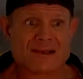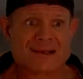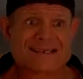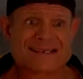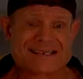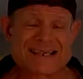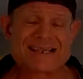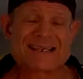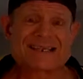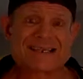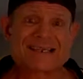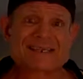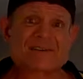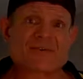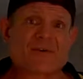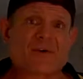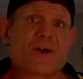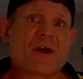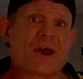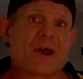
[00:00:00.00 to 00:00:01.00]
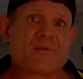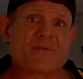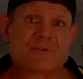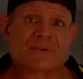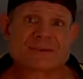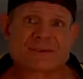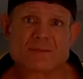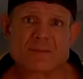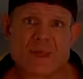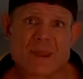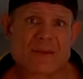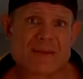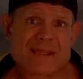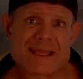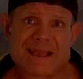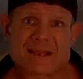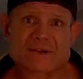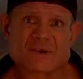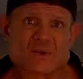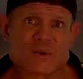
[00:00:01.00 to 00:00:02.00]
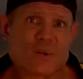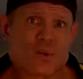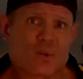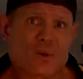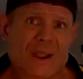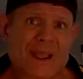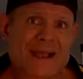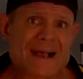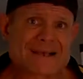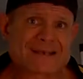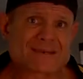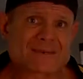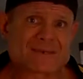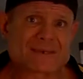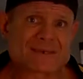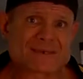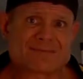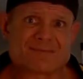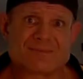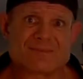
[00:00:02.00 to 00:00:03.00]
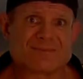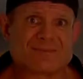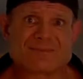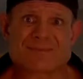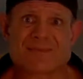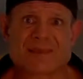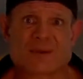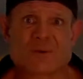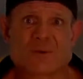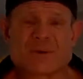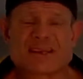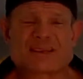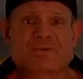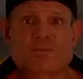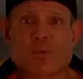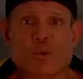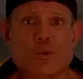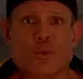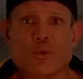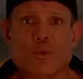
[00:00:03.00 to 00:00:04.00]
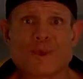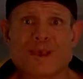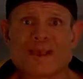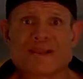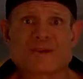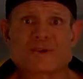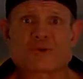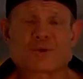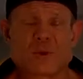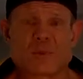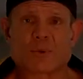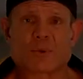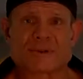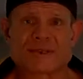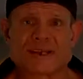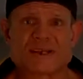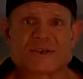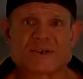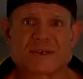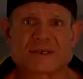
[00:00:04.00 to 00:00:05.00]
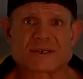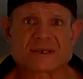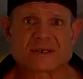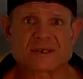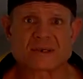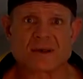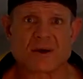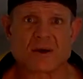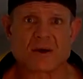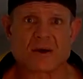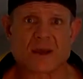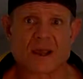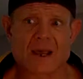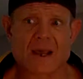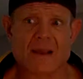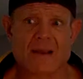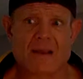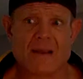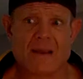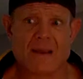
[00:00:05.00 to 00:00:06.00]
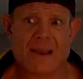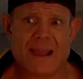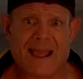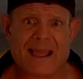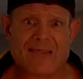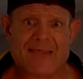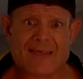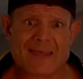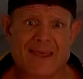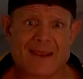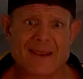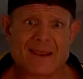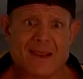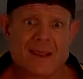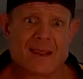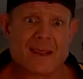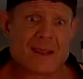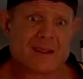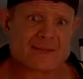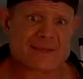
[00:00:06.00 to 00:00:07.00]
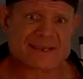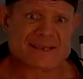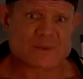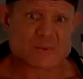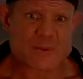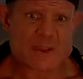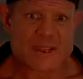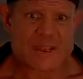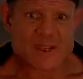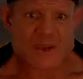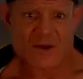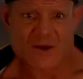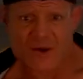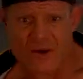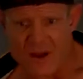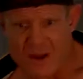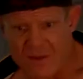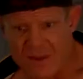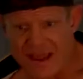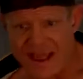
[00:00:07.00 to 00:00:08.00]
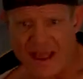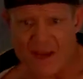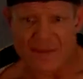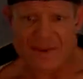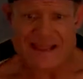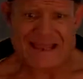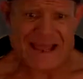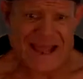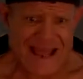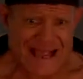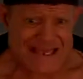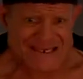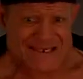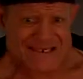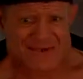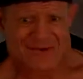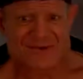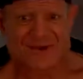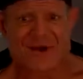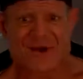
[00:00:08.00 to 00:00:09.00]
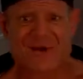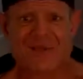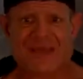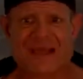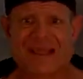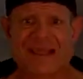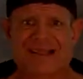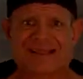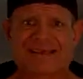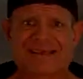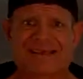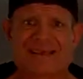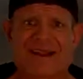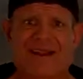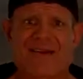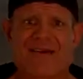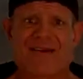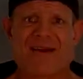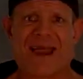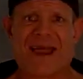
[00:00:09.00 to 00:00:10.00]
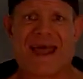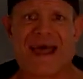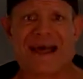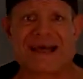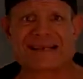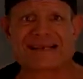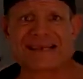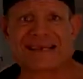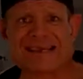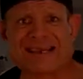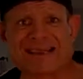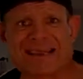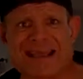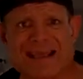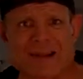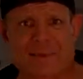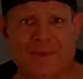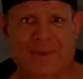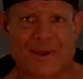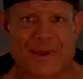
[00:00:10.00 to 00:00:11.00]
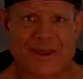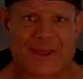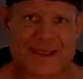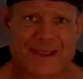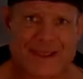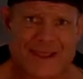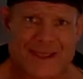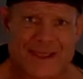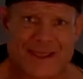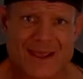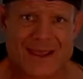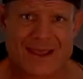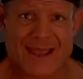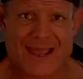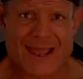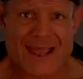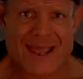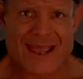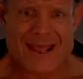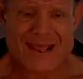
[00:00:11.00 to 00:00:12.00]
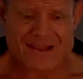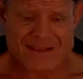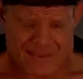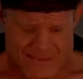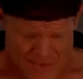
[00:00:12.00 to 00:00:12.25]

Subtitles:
sentenced forever to maybe like 2 orgasms. Chris Poole hit triple digits, okay? And then the sweet cure. I mean, how many guys do you know that can sit on their ass, eat like a pig, and